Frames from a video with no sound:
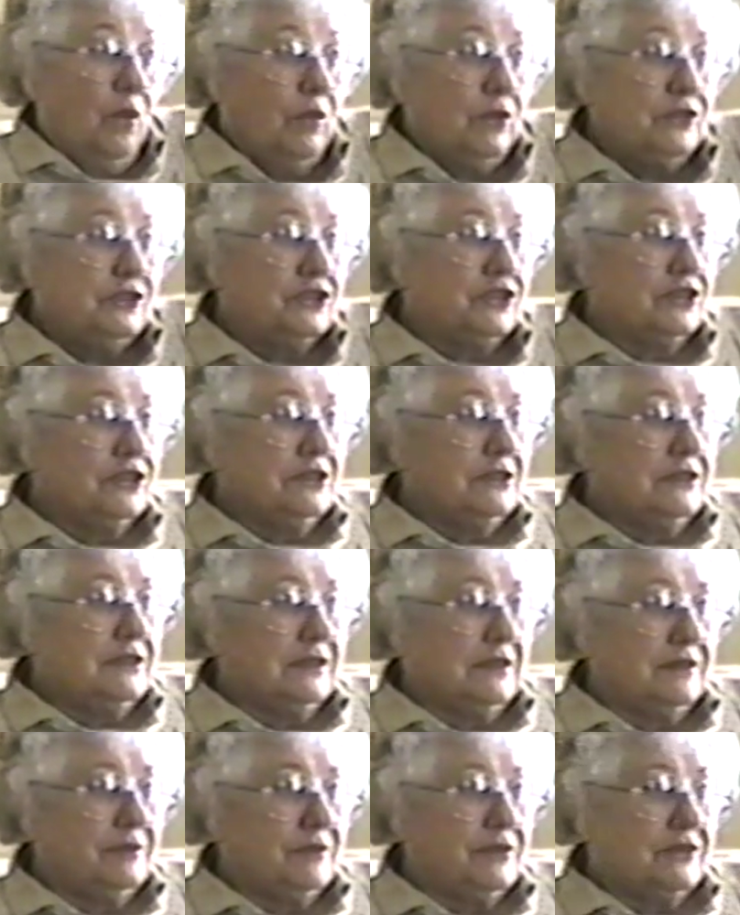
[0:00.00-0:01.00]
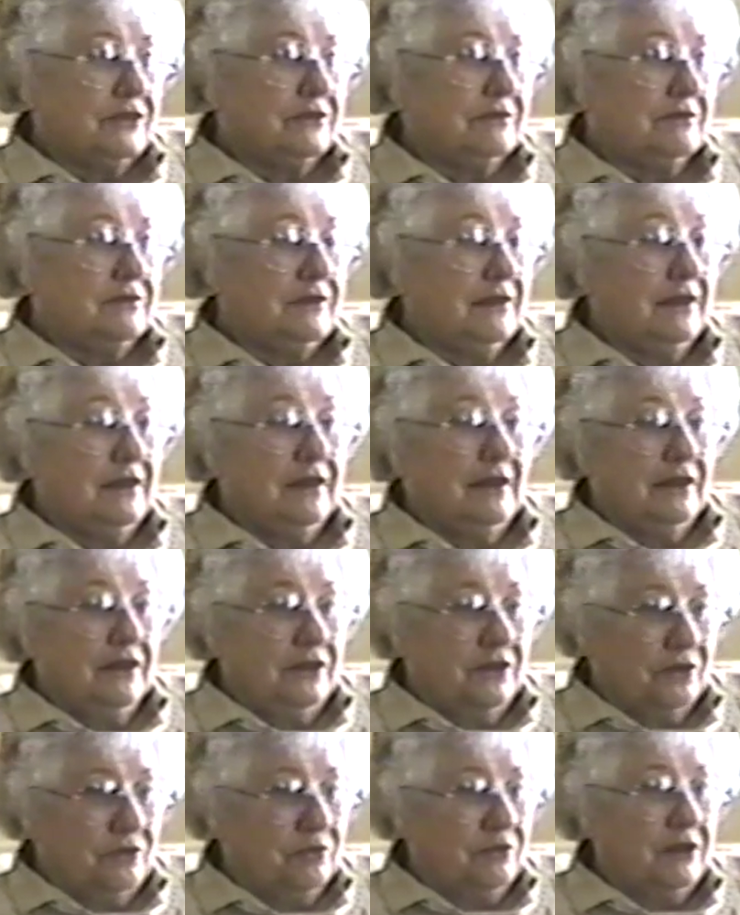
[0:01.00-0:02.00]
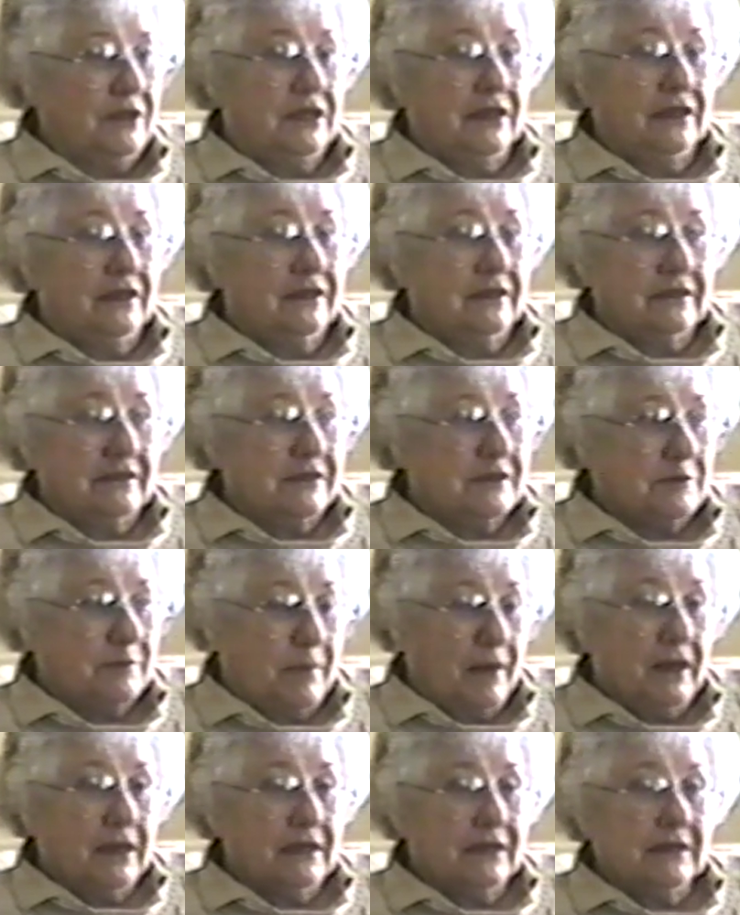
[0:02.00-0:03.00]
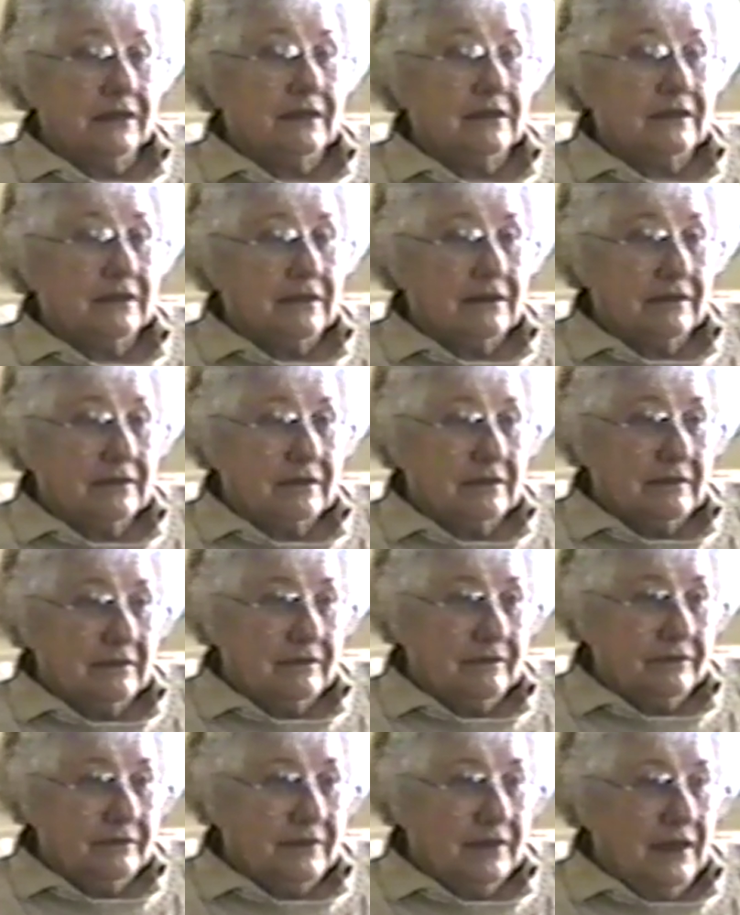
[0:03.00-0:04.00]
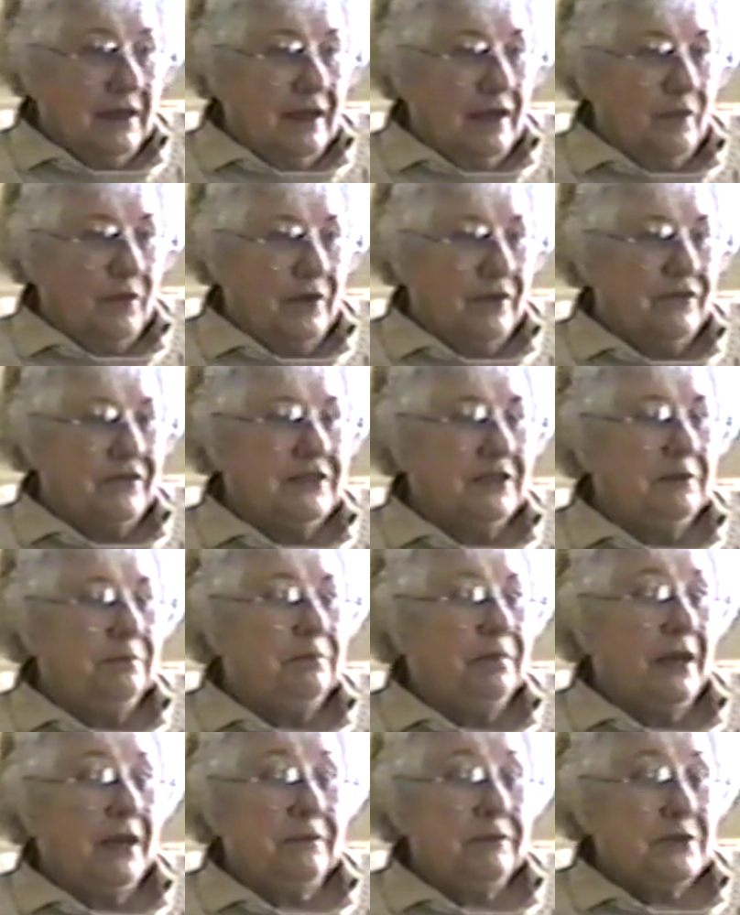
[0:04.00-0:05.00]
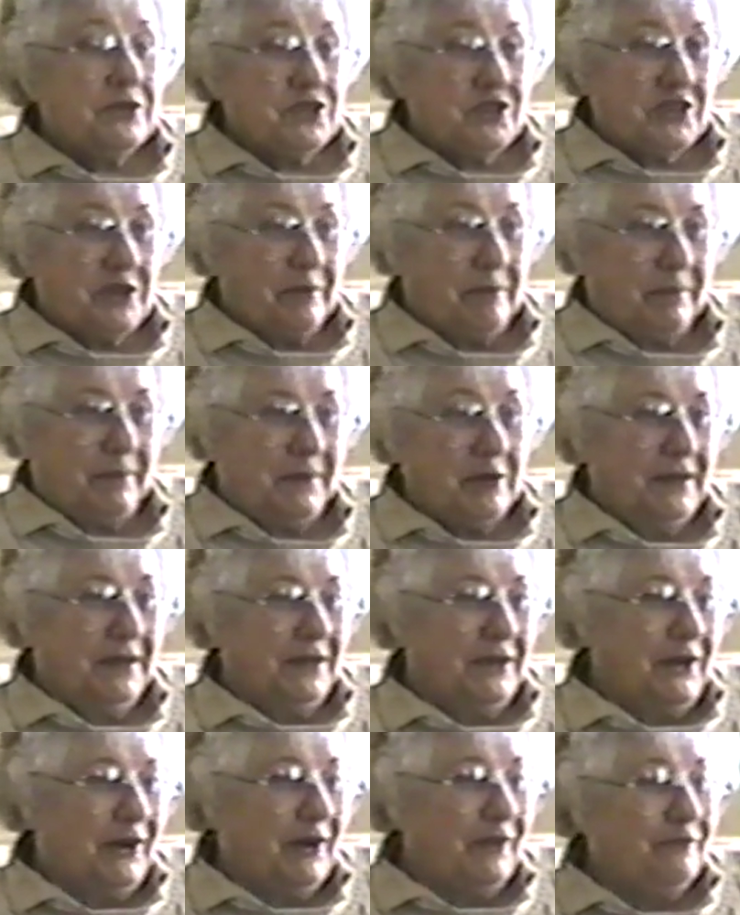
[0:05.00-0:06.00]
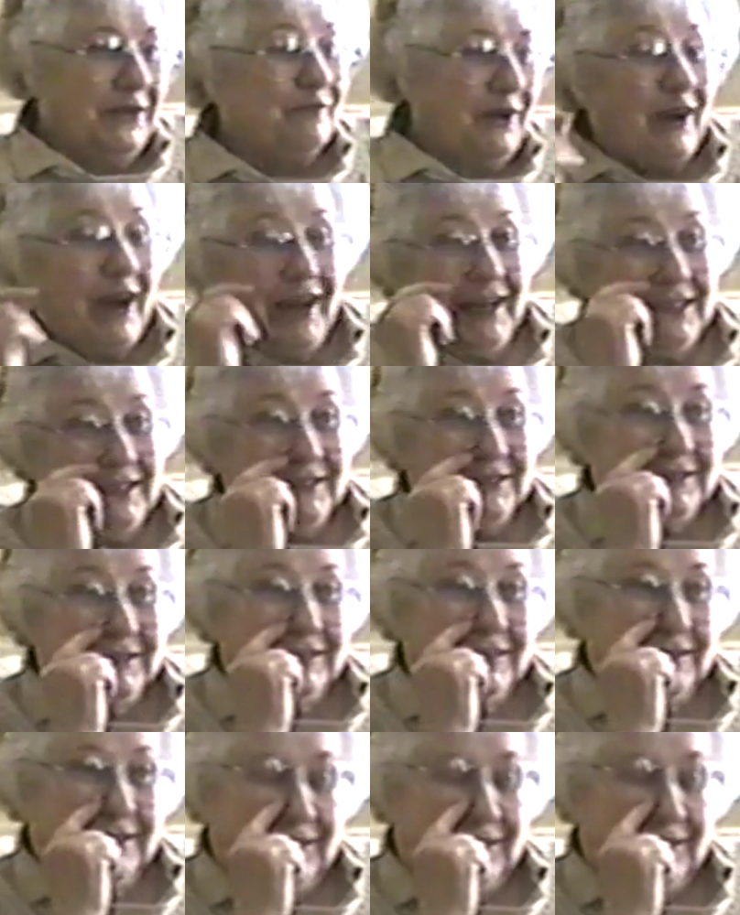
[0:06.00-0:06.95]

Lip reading: Well, sure it did. It was your reading and spelling. And we even did penmanship on Fridays